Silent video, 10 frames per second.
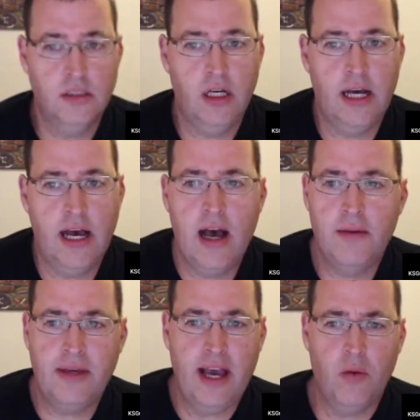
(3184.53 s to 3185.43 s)

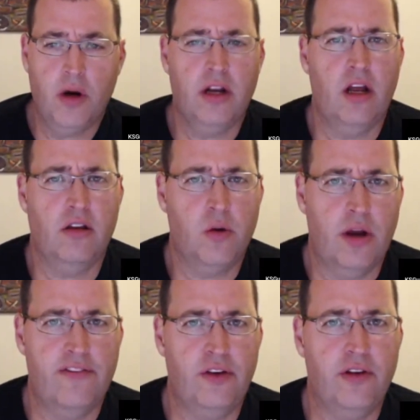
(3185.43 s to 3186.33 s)
Working on
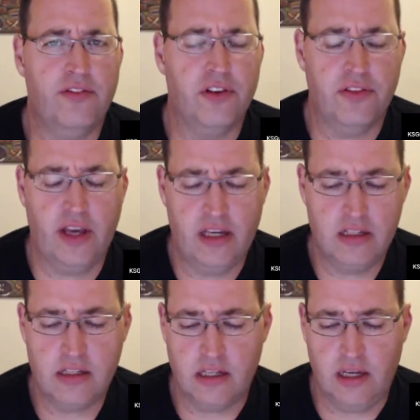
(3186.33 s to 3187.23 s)
quite a few different
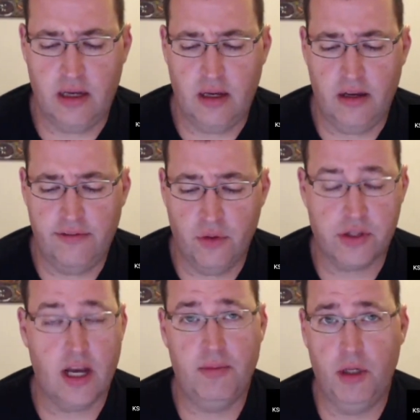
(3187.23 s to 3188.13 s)
things. Fort
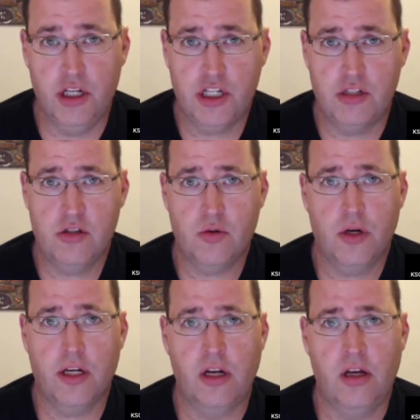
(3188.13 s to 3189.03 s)
Scott Munitions,
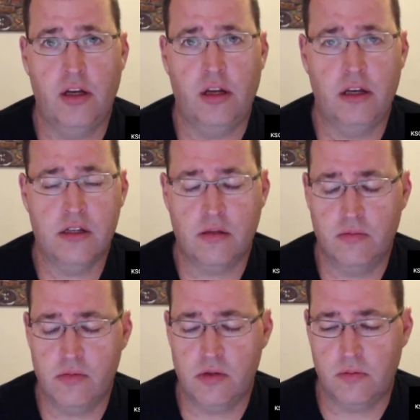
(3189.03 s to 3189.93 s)
working on
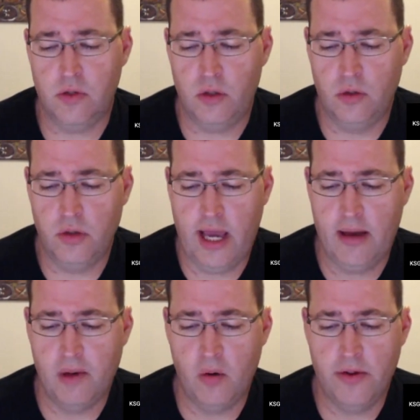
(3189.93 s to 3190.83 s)
some new
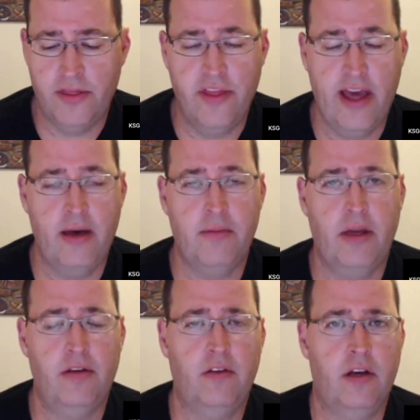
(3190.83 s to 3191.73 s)
ammo with them,
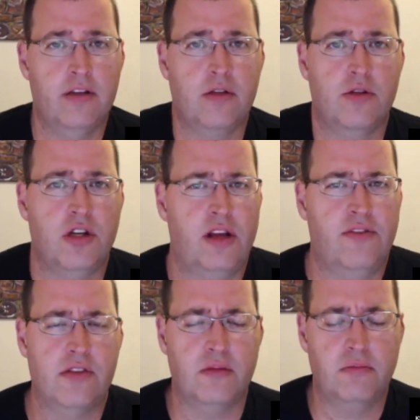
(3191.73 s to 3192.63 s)
and so should
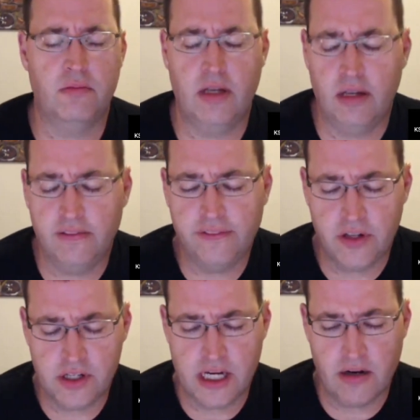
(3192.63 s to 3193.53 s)
have some
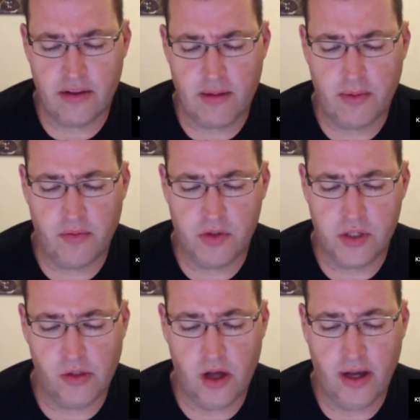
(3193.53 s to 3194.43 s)
footage out on that before
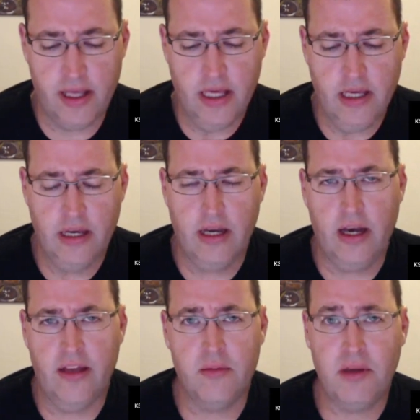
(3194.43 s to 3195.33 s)
too long.
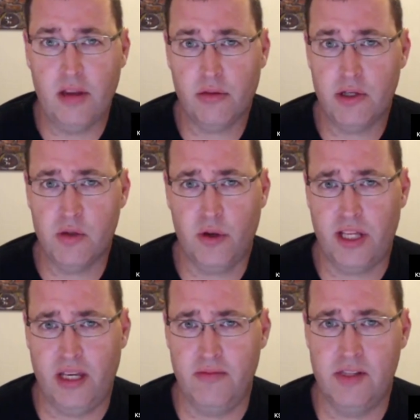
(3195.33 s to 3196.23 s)
The
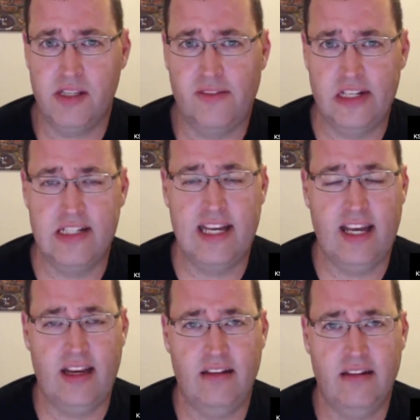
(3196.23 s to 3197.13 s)
P320
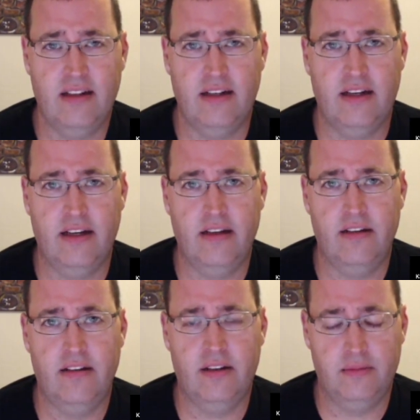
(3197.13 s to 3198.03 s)

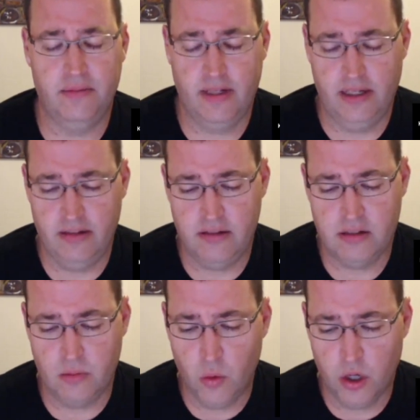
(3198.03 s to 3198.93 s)
M17 did
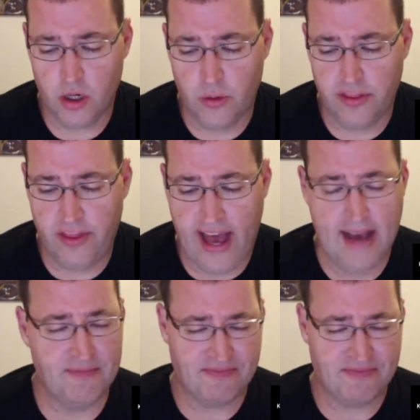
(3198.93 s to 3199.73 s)
some work with that.